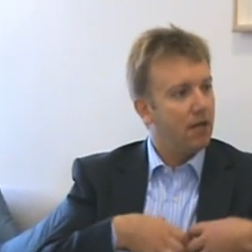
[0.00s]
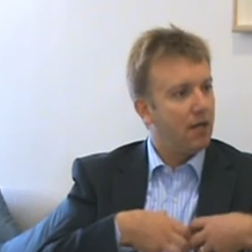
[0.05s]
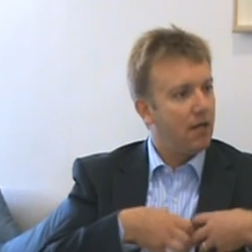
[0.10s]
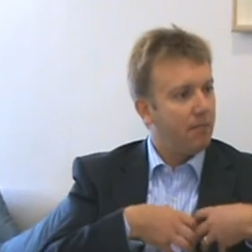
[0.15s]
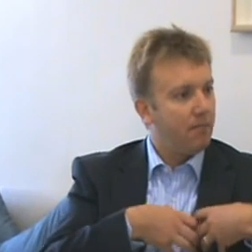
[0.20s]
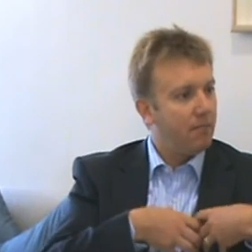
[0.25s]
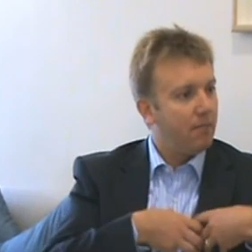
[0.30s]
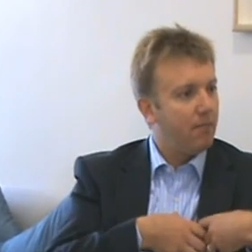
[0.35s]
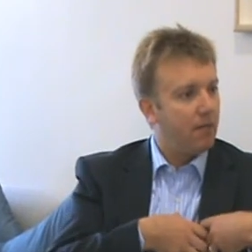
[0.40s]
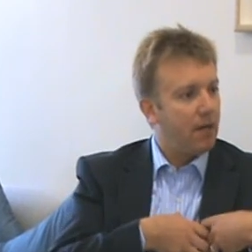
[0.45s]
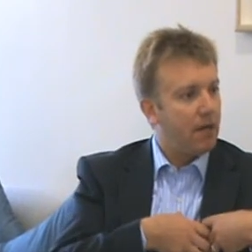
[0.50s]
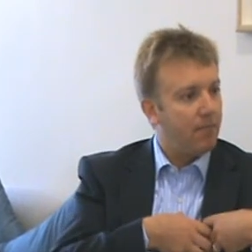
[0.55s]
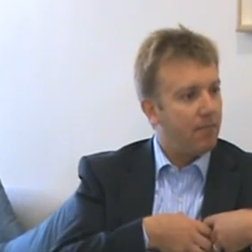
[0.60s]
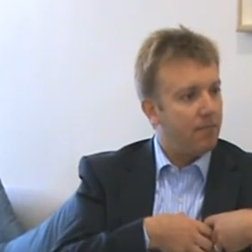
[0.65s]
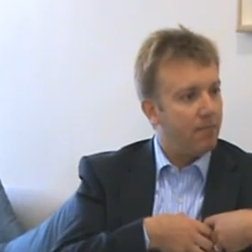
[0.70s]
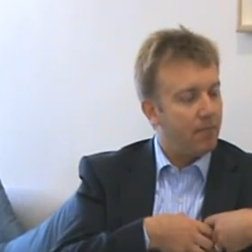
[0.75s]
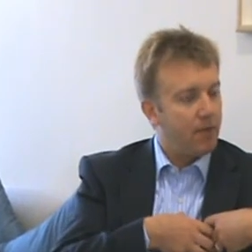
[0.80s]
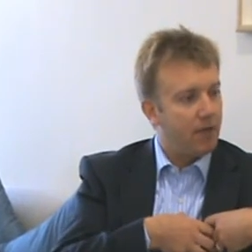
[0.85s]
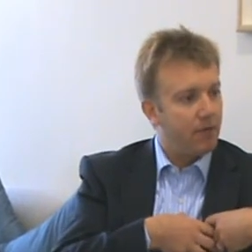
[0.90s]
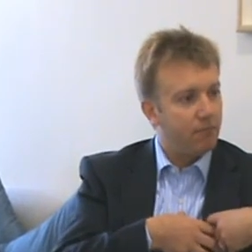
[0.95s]

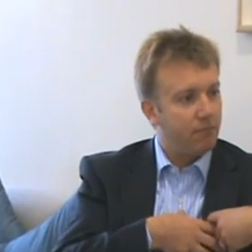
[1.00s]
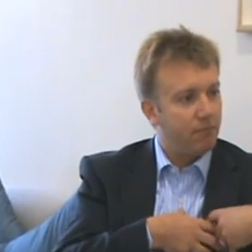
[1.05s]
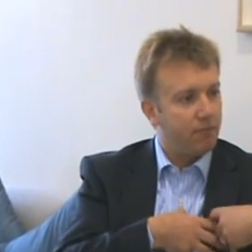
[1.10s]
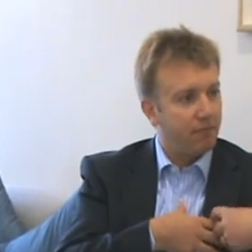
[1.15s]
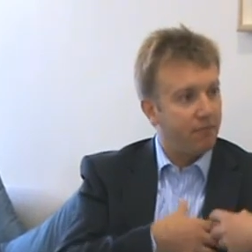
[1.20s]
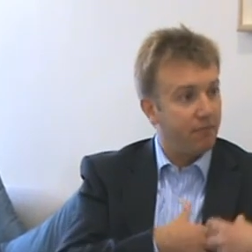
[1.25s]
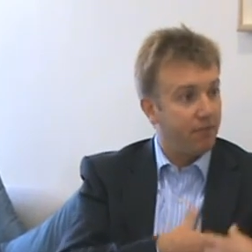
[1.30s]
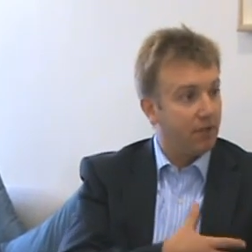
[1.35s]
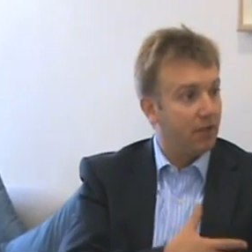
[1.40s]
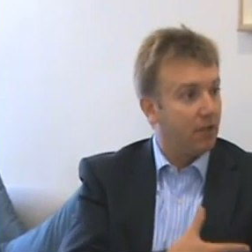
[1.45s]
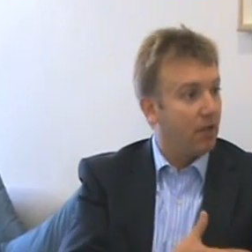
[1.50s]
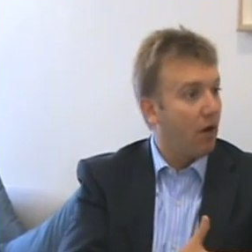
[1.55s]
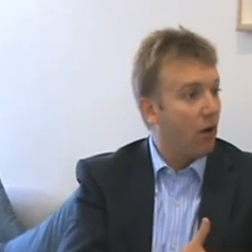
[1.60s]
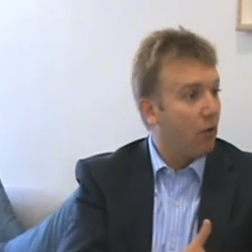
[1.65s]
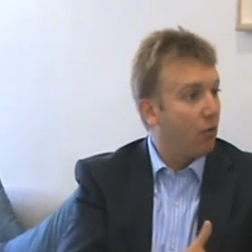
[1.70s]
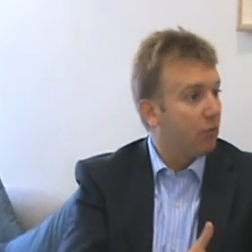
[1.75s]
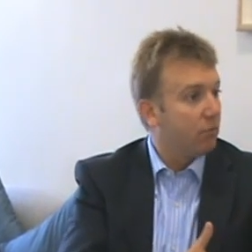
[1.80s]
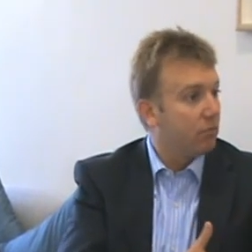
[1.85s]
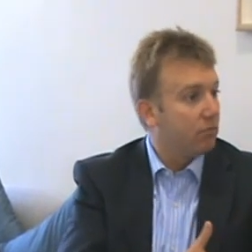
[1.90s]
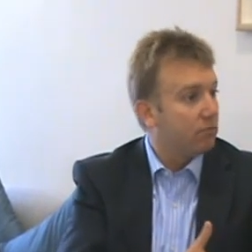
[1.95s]
and fill the
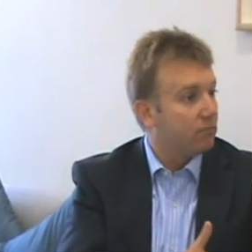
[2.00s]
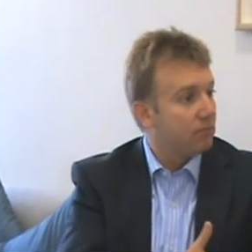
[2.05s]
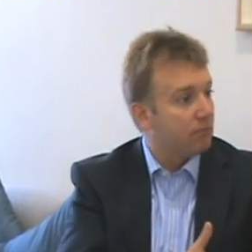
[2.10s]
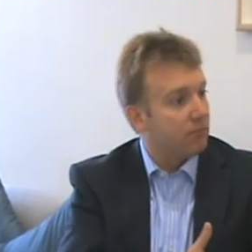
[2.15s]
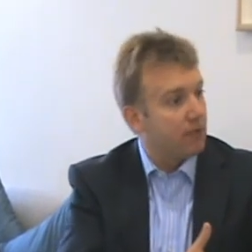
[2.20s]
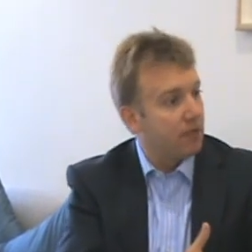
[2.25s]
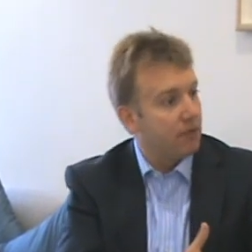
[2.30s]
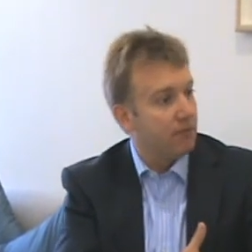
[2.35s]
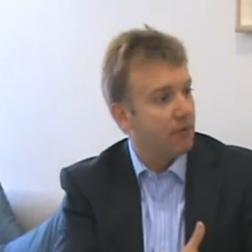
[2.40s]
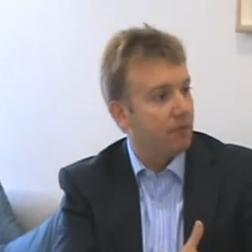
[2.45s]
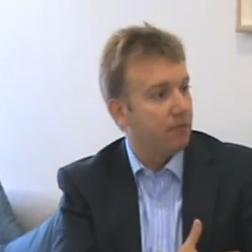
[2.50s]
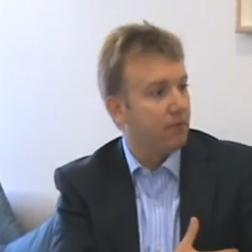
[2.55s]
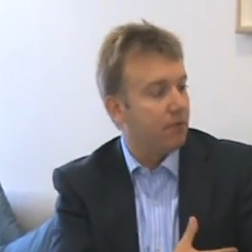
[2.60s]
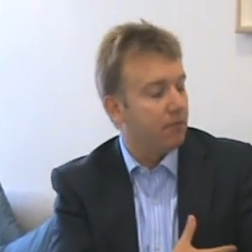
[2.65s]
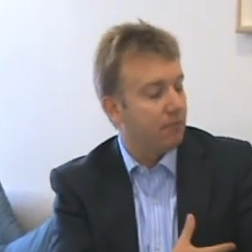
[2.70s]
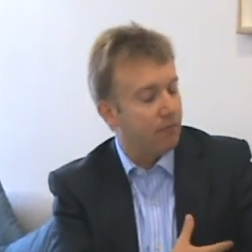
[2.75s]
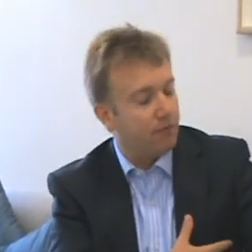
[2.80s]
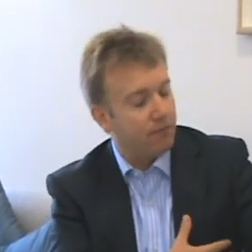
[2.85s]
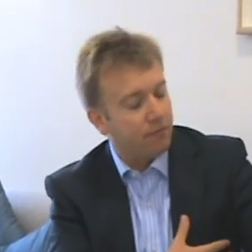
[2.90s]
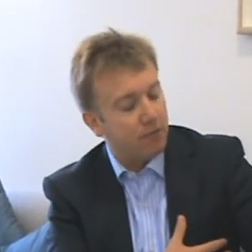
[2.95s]
hole
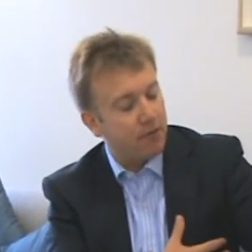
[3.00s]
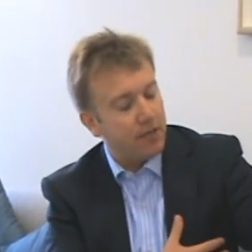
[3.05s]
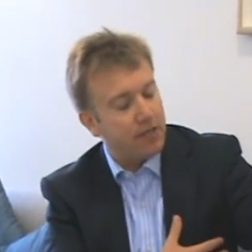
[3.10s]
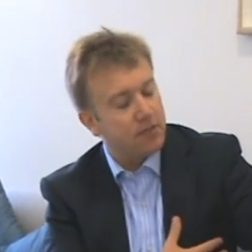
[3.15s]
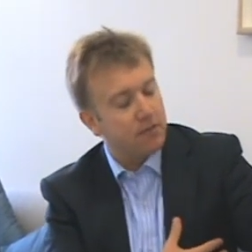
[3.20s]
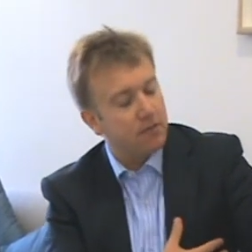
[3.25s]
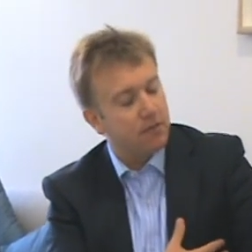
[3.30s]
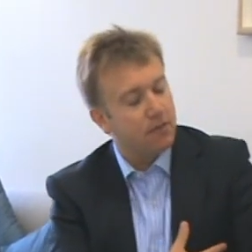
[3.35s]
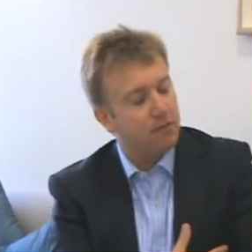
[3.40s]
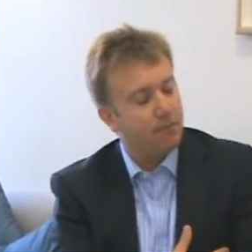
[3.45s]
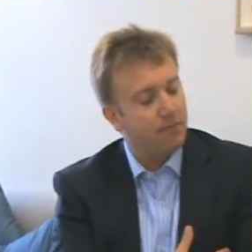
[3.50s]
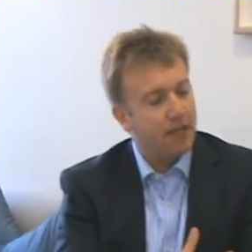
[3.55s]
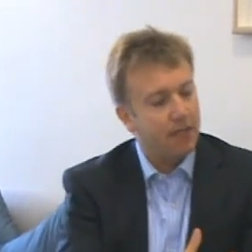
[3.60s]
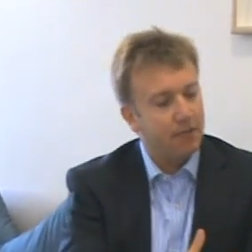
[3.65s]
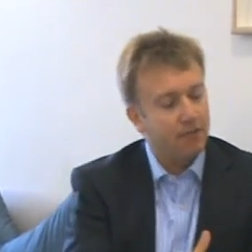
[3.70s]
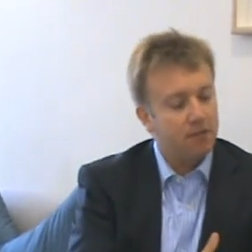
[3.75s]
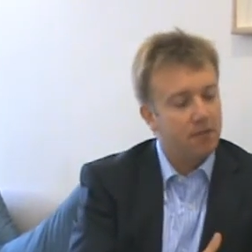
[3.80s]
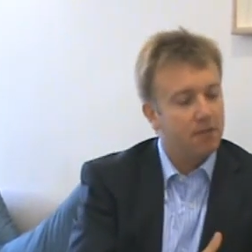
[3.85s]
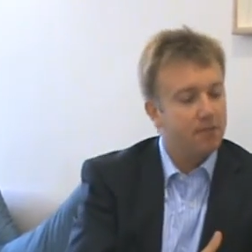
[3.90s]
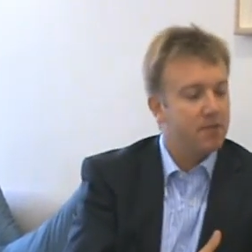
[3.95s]
that we've created by
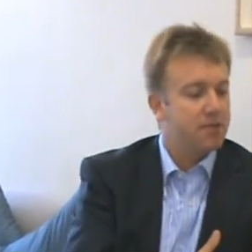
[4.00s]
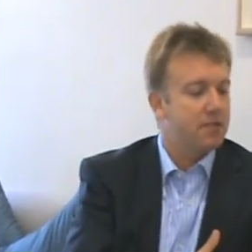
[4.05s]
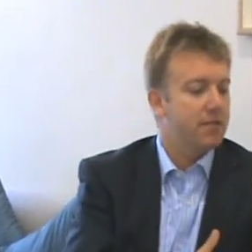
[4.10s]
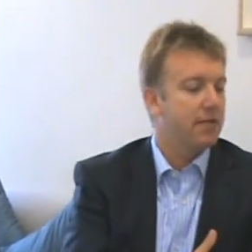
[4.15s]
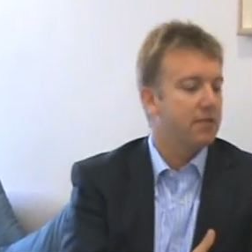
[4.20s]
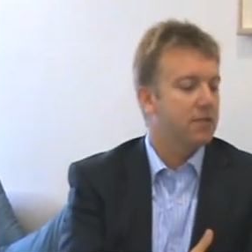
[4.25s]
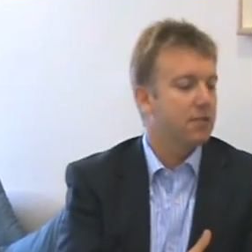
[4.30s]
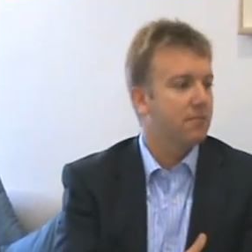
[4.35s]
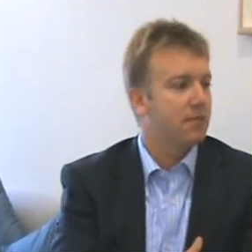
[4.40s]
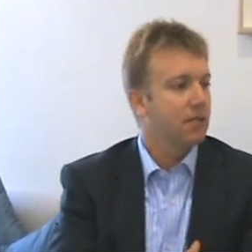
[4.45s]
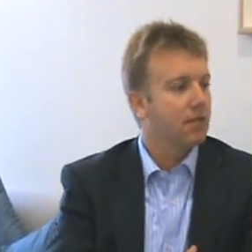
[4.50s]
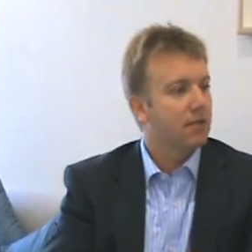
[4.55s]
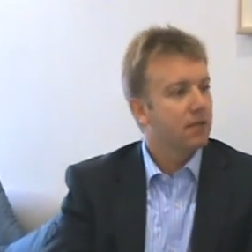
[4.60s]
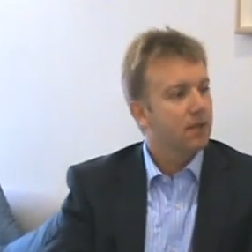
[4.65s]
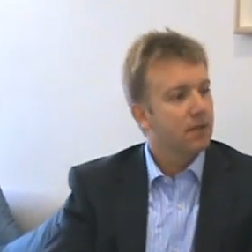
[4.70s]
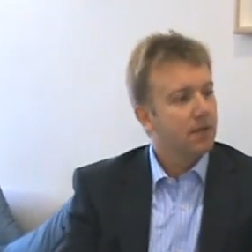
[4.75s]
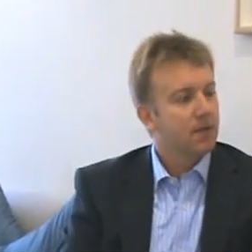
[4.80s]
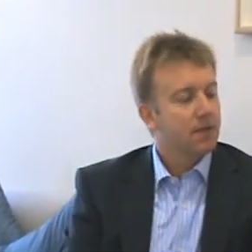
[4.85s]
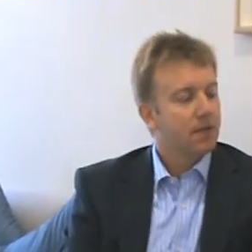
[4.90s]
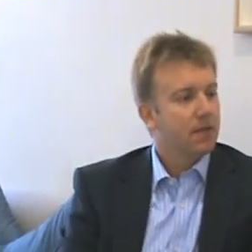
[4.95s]
doing the mastectomy.
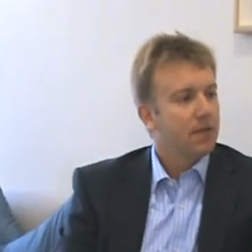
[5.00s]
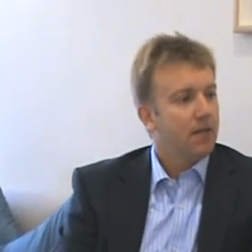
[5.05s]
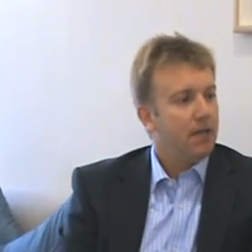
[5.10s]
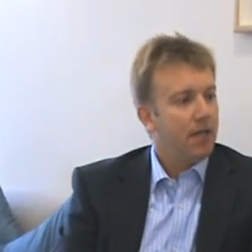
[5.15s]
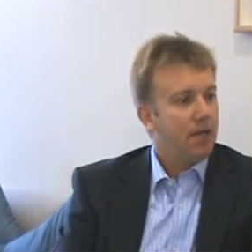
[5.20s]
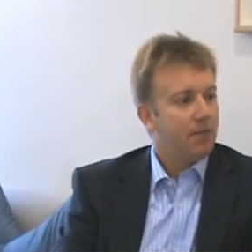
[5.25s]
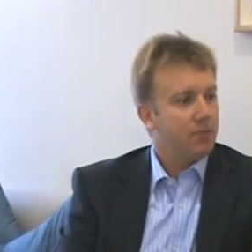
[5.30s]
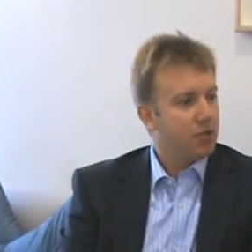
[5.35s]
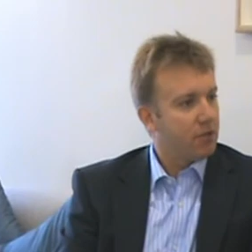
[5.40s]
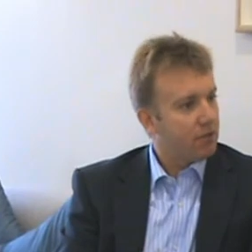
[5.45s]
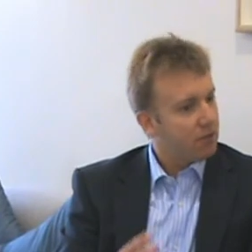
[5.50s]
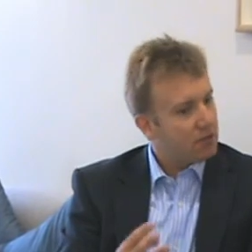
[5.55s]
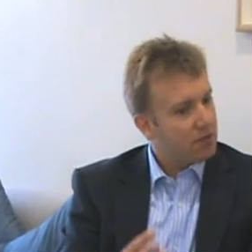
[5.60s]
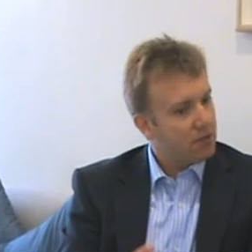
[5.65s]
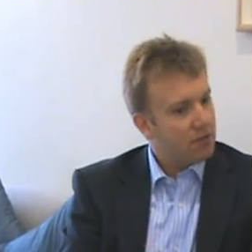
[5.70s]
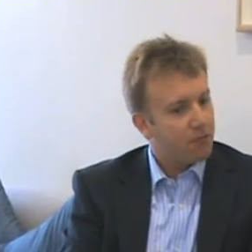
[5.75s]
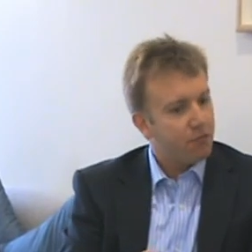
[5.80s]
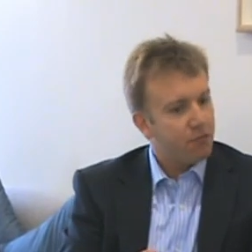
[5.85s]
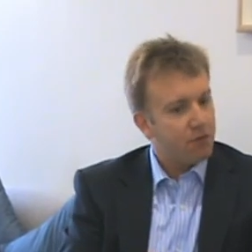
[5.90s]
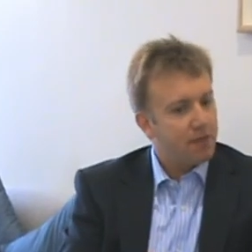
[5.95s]
So those
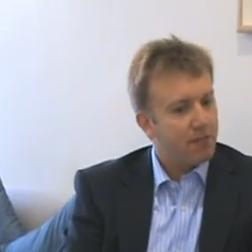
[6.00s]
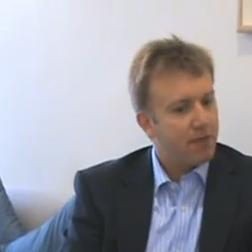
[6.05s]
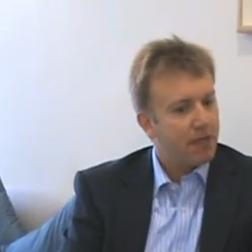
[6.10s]
are the three